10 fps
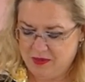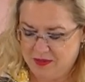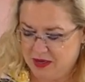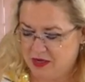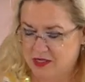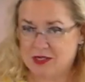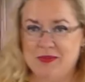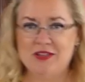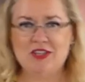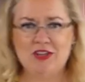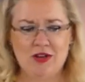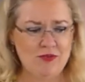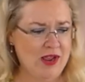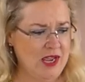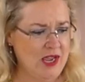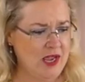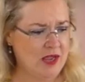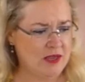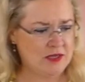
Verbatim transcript: Oh my gosh, smells good already.